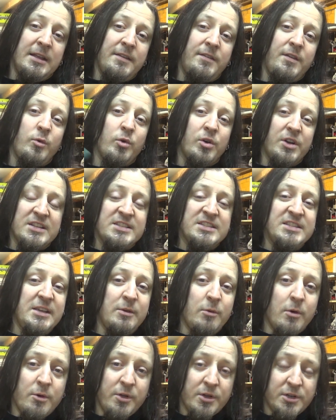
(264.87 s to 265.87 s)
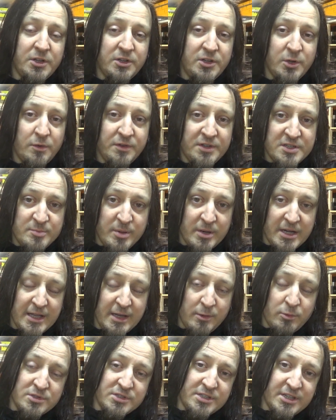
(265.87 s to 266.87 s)
If you want to see what we're going to do with this
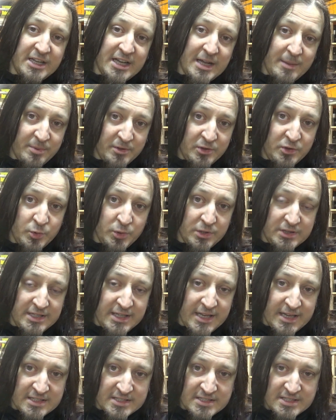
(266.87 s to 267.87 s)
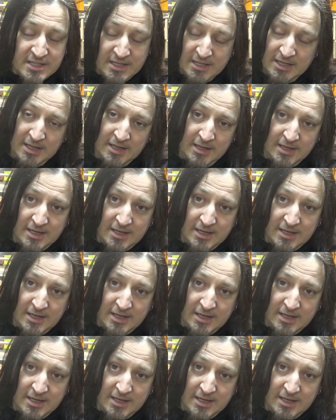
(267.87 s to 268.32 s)
bike, what's going to happen to it next,